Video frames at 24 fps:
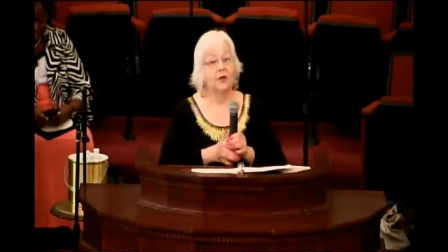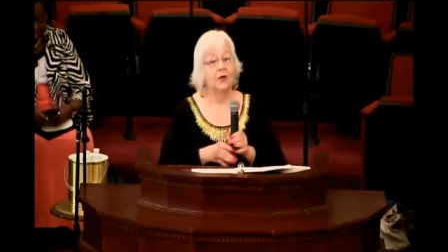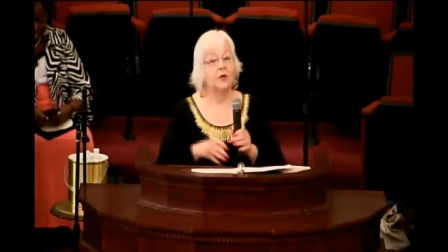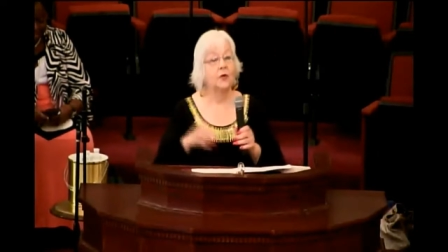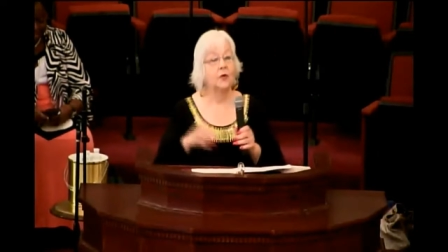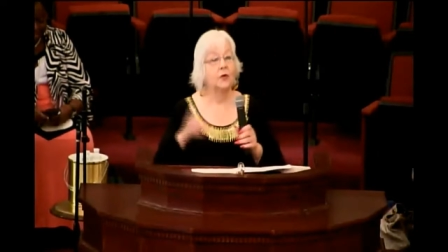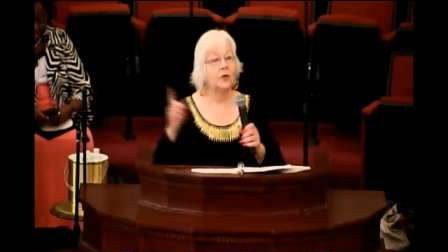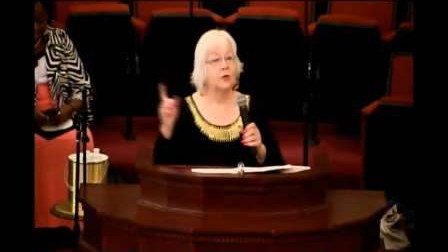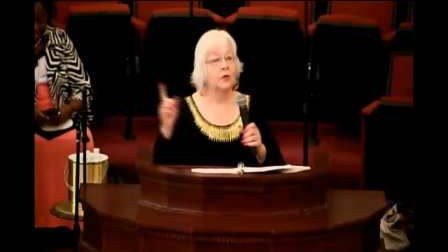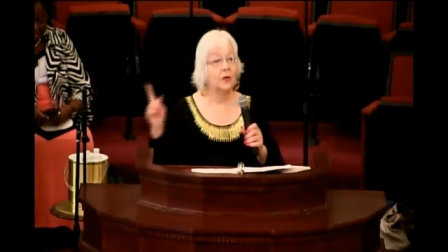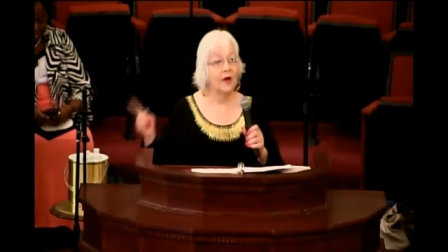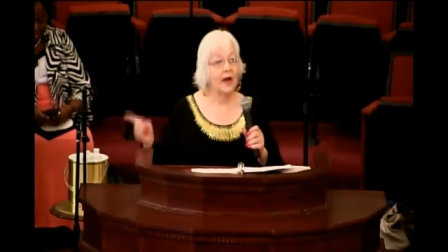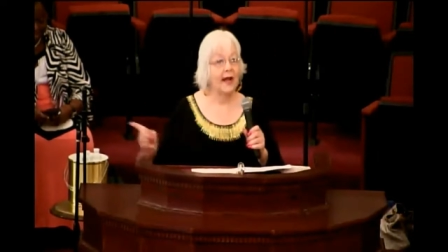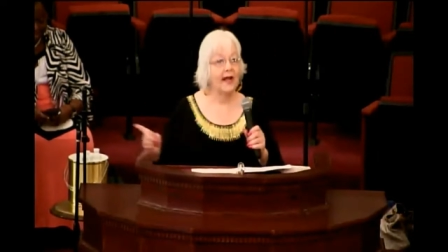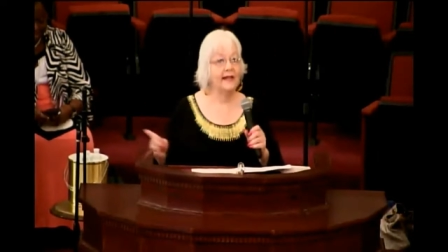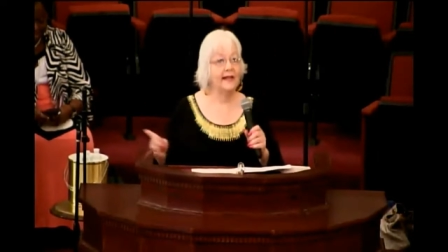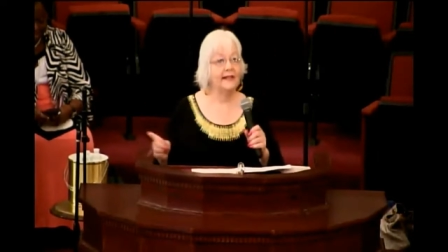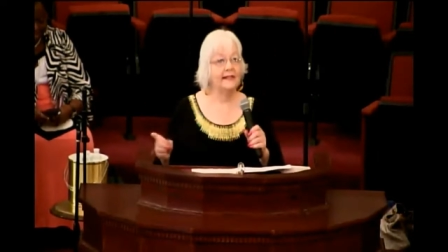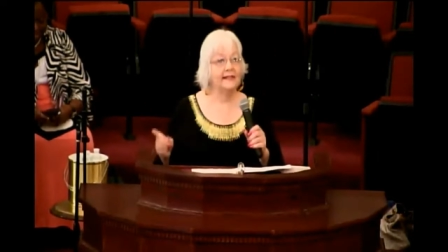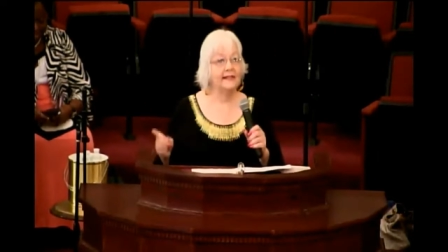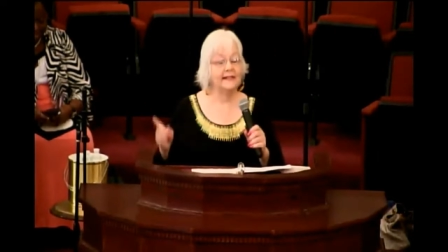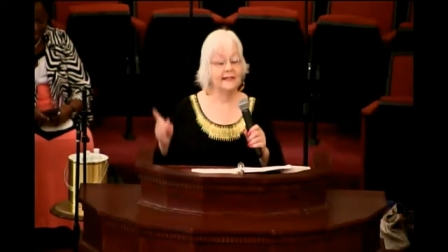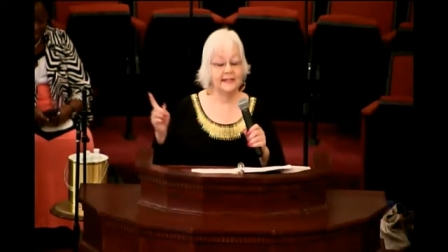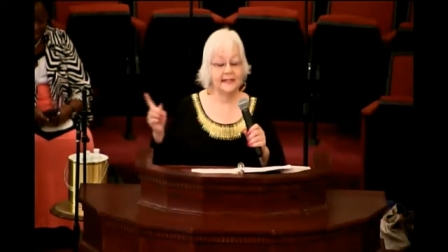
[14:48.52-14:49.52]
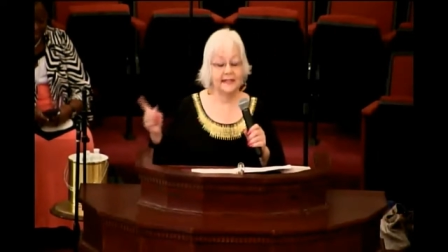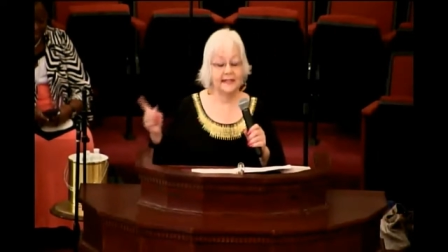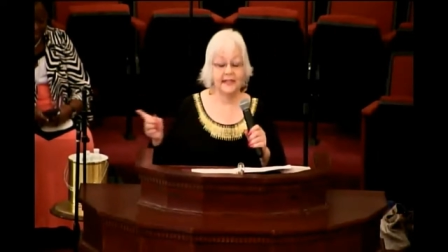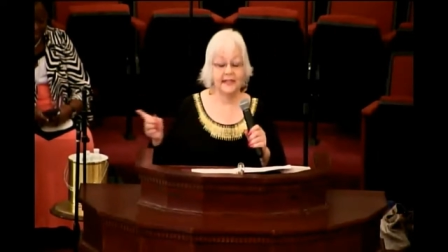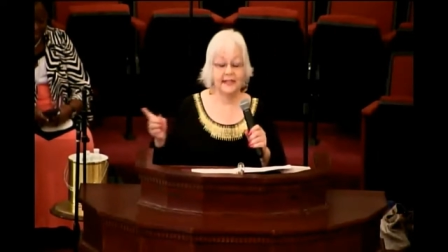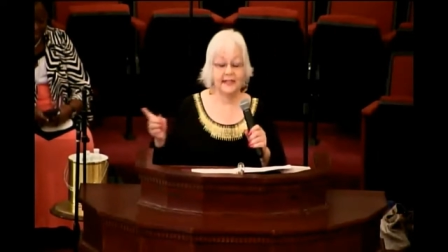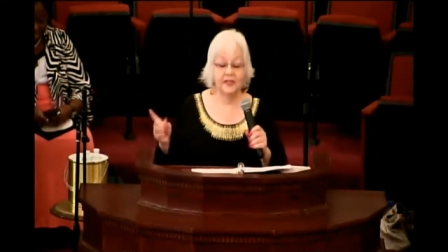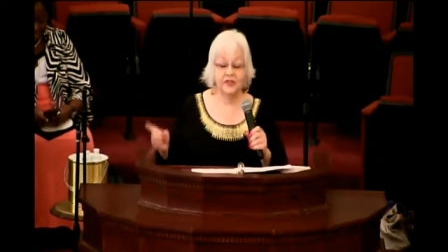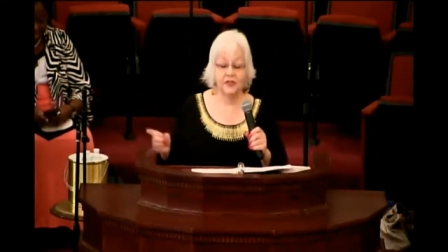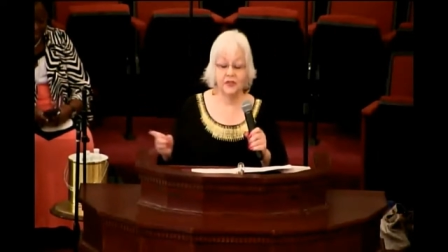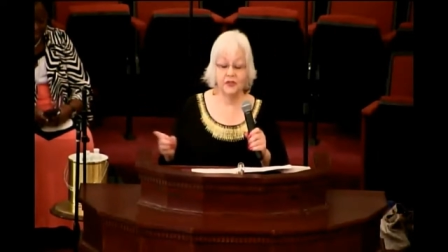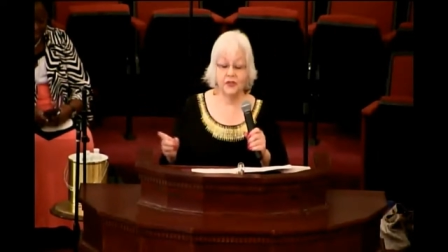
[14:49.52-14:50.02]
Christ
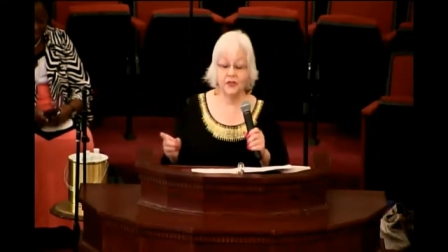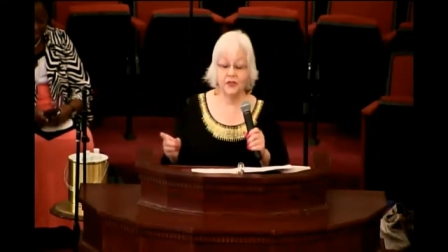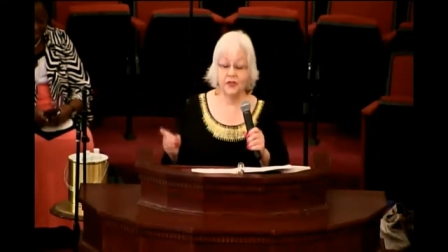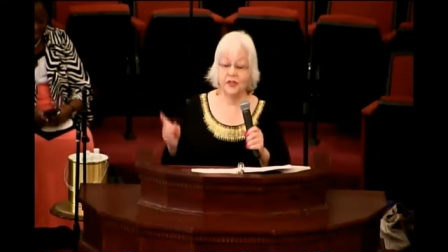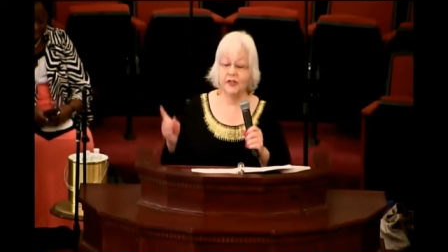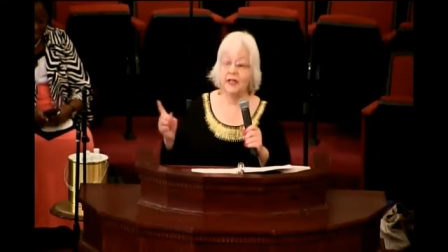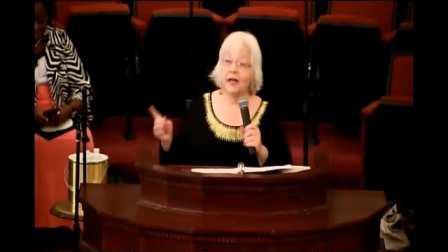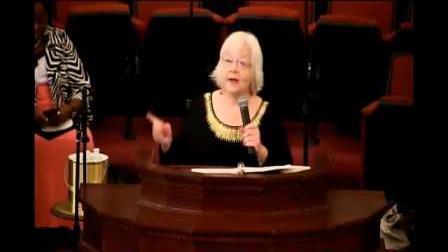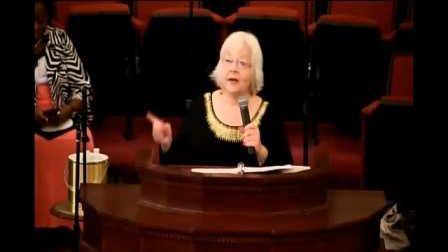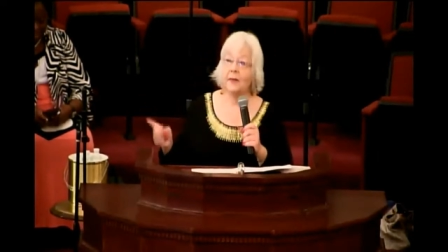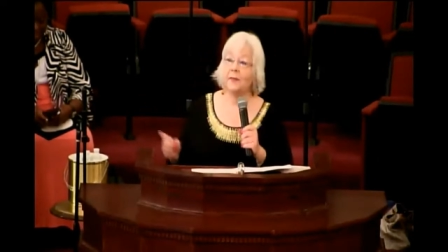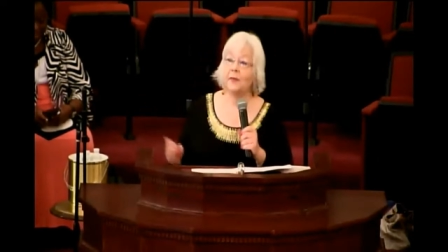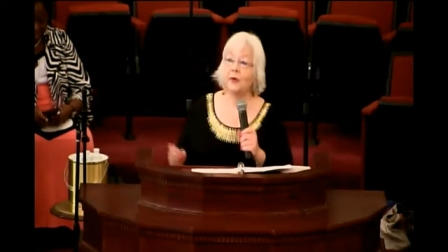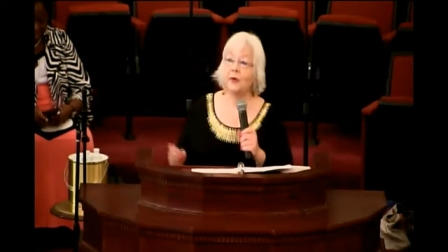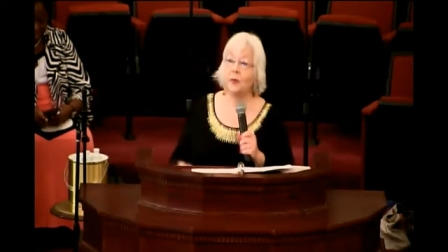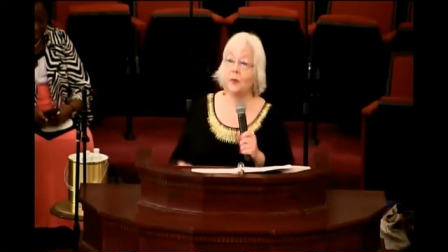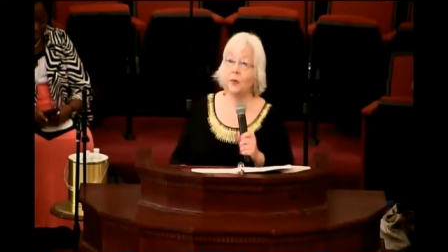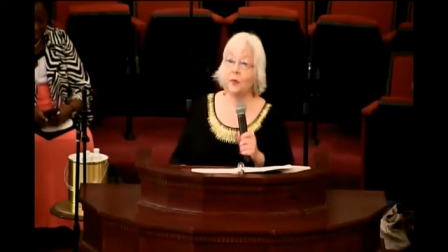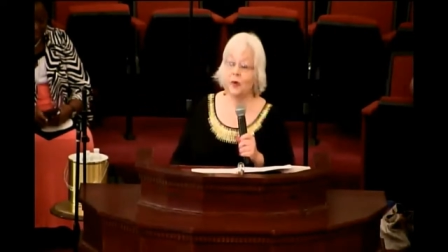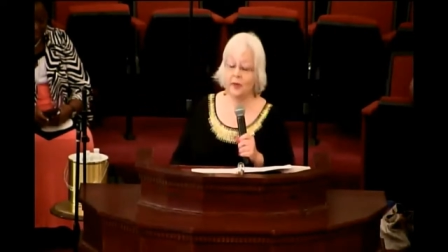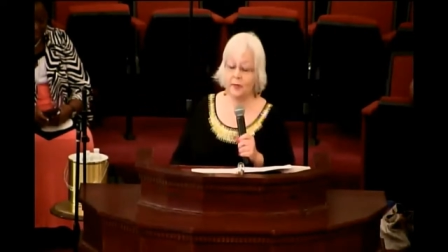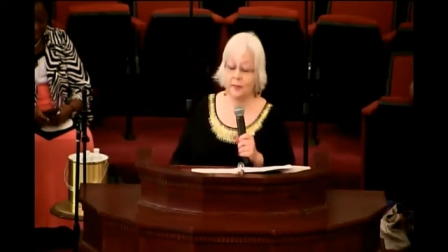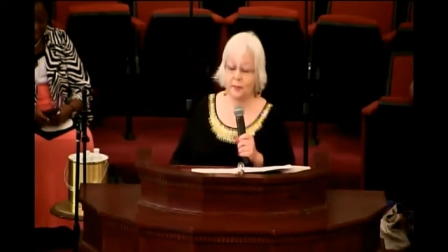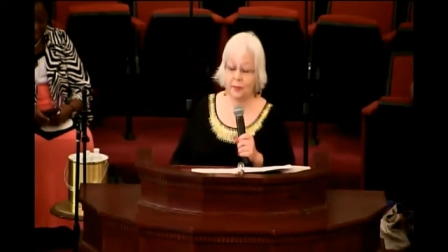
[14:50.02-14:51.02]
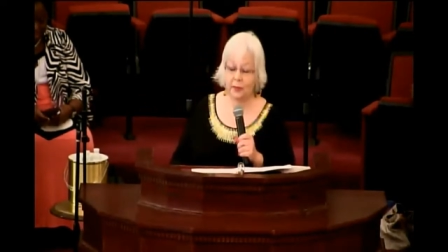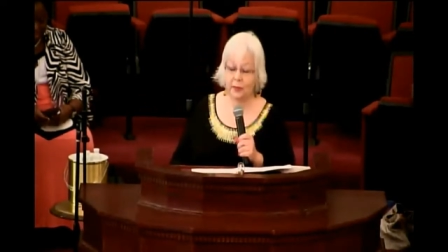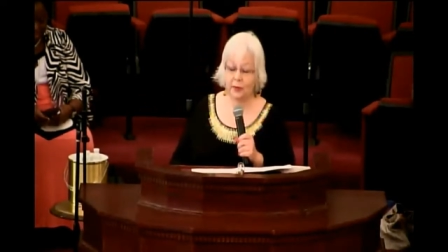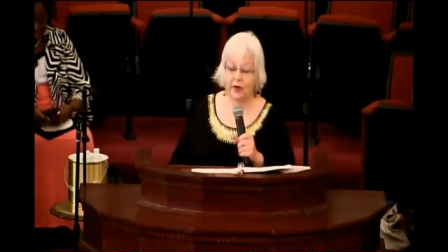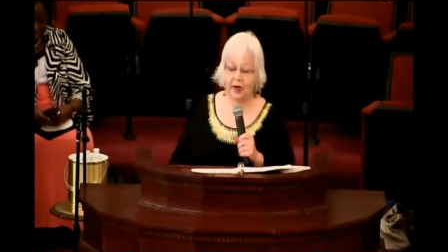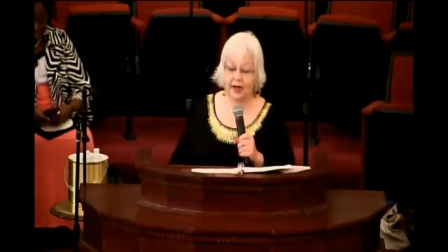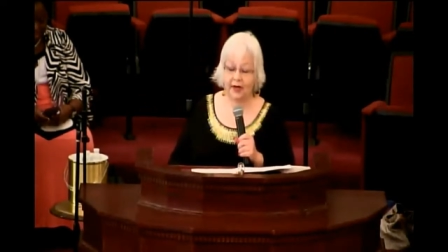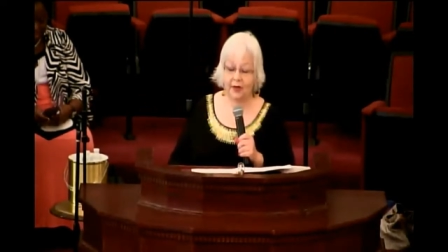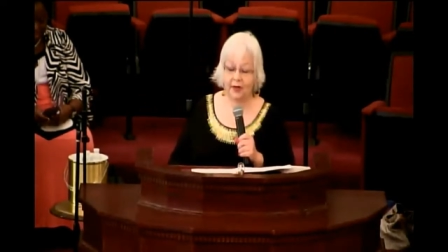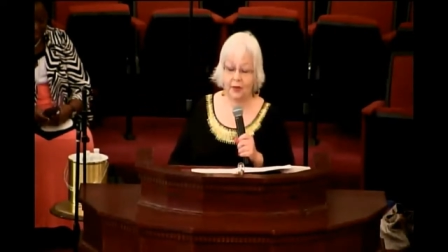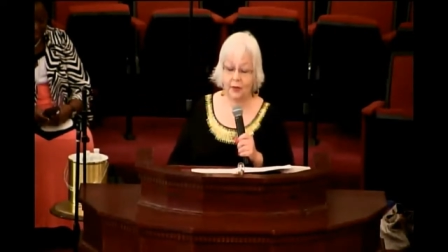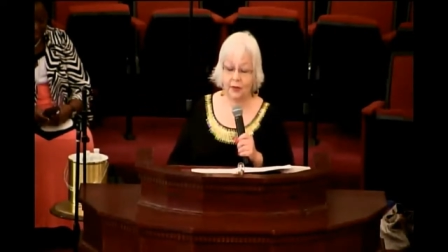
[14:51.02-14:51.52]
is your number one
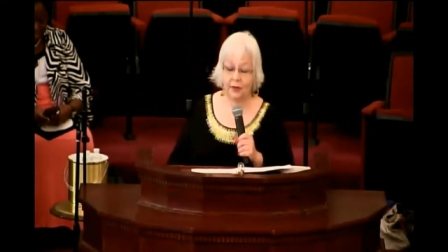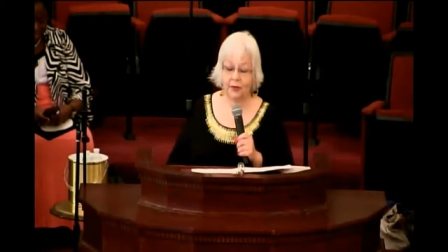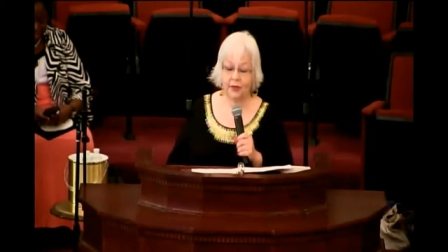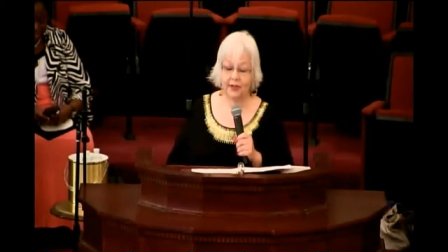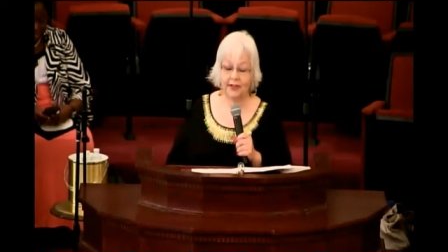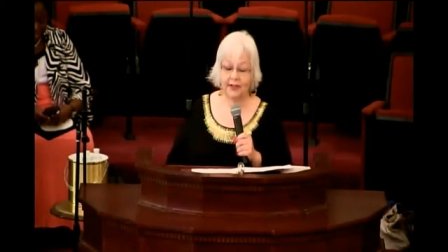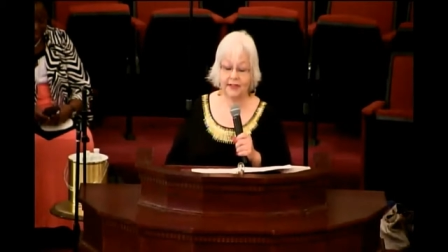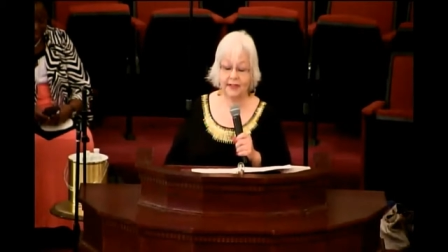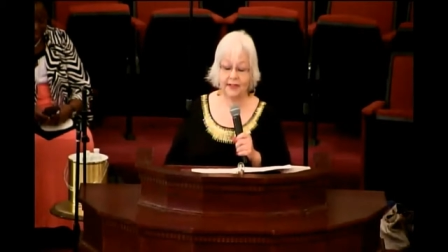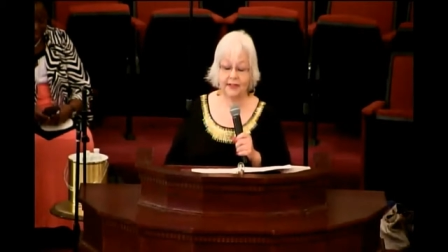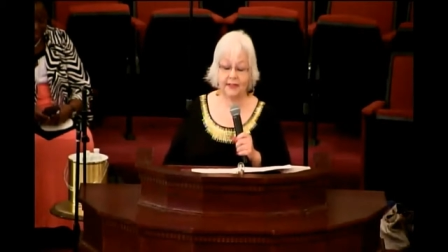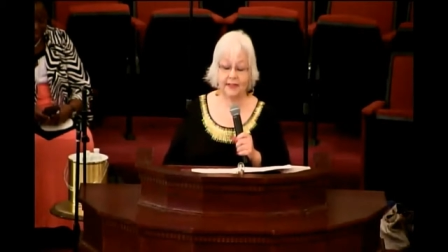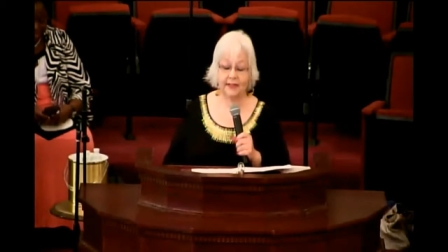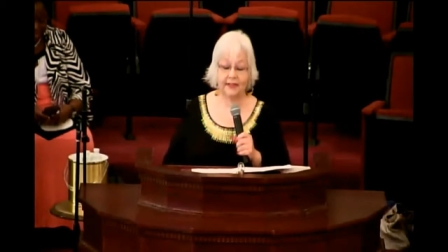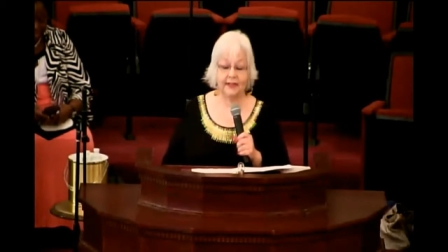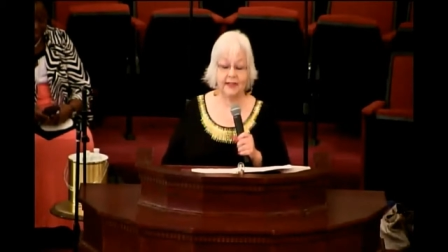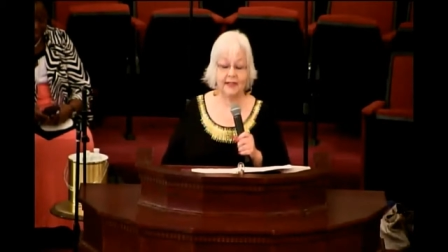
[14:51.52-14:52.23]
priority,